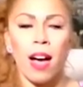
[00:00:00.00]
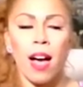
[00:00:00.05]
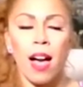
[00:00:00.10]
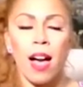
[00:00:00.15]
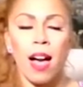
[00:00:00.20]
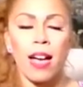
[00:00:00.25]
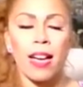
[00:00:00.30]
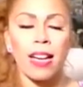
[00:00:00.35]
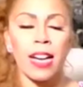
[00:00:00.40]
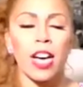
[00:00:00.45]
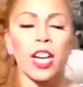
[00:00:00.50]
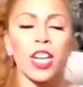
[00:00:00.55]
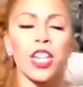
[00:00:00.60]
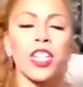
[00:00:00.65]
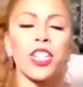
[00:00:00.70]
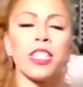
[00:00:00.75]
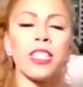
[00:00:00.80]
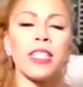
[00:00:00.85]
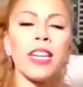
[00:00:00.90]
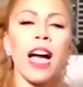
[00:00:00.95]
I
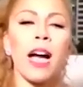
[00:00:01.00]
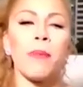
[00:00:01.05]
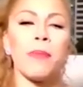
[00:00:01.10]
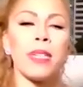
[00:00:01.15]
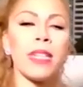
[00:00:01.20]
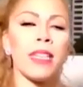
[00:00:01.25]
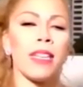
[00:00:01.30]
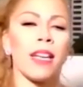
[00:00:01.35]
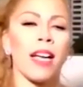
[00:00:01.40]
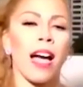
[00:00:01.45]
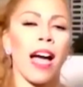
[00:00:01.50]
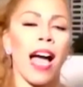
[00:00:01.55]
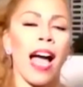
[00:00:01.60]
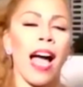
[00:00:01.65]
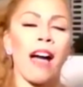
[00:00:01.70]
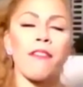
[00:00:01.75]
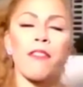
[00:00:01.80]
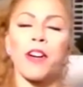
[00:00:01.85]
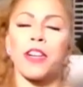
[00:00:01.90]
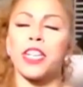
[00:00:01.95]

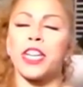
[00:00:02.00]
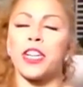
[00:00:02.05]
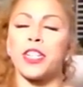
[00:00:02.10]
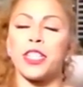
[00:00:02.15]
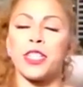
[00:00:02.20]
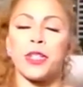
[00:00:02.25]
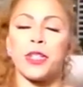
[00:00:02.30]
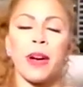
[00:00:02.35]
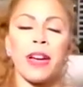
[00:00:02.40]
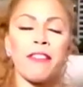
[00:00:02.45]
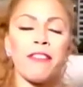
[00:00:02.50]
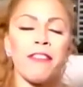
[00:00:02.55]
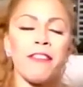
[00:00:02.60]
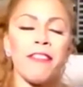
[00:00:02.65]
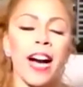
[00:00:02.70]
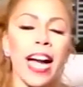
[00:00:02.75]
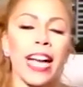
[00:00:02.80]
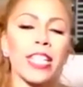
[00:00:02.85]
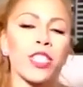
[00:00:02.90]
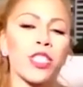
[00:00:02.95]
have on here,
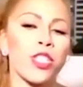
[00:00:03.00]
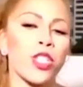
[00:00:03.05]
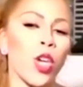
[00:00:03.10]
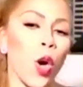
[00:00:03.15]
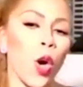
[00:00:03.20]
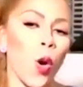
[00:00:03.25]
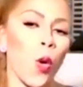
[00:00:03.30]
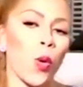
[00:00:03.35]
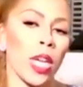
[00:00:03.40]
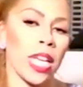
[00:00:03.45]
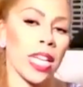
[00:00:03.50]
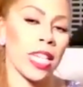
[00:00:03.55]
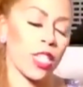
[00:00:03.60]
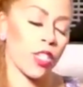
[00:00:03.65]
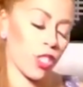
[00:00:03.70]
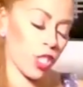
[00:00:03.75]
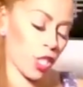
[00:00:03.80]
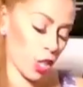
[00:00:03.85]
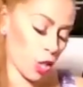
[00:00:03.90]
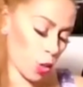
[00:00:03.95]
advice
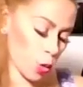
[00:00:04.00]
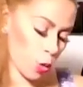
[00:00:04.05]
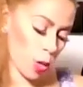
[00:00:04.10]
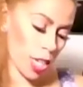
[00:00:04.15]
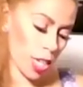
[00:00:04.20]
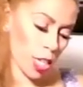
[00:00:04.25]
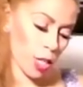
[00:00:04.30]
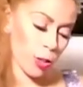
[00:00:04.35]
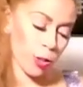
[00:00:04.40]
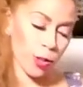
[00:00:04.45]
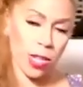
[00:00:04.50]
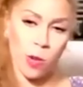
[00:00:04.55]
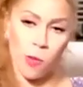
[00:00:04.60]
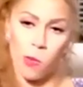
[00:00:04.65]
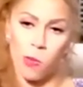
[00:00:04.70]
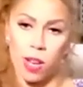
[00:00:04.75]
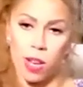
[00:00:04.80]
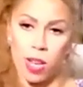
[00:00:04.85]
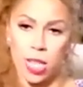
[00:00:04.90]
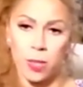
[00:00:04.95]
going to
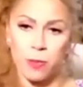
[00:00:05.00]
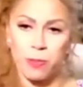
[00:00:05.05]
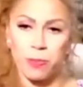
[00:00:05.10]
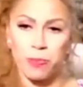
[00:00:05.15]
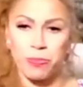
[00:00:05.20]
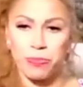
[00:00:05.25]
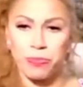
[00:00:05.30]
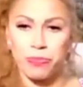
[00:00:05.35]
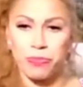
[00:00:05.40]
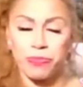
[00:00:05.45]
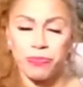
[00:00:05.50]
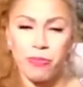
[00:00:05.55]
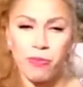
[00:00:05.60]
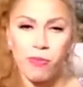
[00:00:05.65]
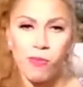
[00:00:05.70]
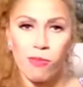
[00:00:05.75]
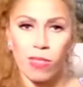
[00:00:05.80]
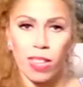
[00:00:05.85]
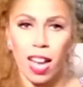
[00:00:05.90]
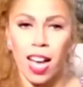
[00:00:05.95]
2021.
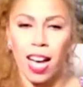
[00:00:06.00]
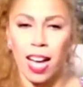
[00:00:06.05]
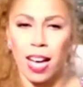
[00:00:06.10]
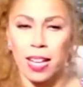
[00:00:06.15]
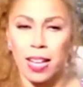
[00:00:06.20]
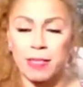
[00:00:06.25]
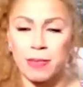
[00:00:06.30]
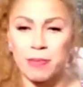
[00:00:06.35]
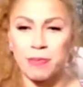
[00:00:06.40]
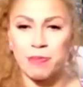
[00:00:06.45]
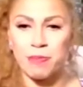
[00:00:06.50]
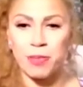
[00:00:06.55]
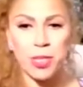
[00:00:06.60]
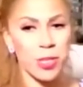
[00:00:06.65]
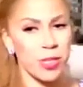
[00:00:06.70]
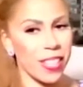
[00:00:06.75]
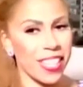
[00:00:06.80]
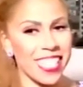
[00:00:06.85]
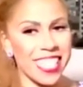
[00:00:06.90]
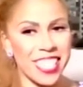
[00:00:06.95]

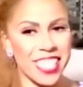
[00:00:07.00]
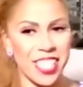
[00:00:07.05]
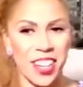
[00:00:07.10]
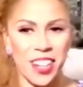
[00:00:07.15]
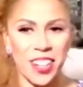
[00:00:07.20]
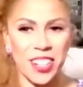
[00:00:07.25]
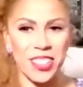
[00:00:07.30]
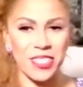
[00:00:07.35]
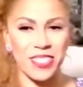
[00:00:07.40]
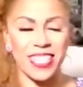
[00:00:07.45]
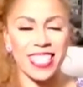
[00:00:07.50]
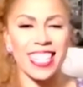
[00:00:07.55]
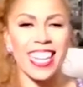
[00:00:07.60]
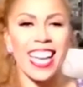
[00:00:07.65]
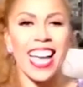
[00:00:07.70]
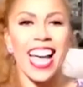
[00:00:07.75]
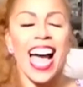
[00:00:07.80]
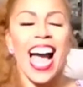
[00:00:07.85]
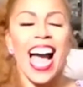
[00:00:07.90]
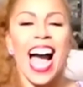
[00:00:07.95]
That's a hard one.
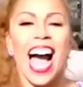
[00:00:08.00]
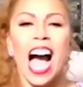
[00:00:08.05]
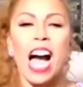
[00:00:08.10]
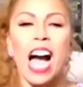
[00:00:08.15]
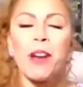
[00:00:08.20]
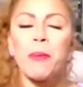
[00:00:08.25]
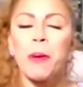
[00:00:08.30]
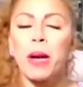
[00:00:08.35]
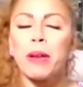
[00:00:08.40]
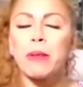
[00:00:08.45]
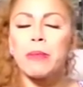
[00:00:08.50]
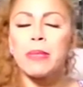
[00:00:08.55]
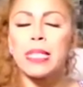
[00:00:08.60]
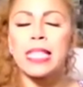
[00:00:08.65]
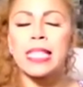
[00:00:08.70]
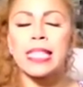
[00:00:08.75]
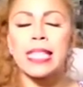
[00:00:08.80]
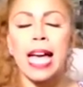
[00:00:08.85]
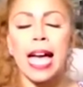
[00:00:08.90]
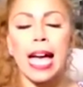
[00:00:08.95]
I'd probably
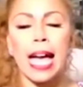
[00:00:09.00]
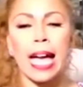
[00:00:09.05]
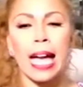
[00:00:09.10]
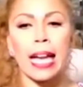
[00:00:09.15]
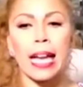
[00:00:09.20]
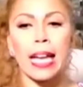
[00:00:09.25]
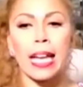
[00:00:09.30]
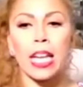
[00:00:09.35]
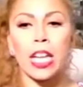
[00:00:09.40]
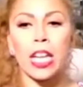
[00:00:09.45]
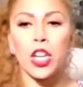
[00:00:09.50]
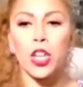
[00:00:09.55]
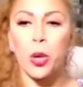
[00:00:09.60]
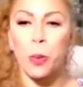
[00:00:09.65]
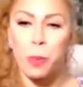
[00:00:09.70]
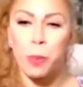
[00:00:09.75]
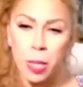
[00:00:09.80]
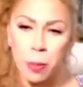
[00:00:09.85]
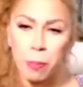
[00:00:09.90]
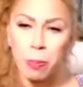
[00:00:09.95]
say,
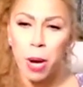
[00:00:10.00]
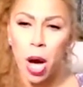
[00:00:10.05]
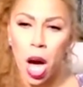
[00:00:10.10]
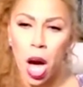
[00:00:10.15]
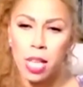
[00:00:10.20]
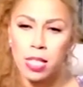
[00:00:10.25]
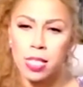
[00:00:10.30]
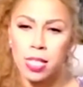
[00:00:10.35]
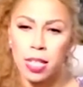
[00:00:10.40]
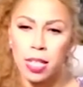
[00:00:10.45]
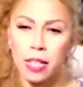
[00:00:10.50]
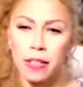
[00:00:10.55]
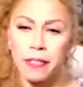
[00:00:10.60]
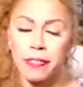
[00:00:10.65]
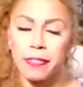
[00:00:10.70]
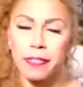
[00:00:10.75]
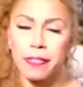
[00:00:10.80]
being positive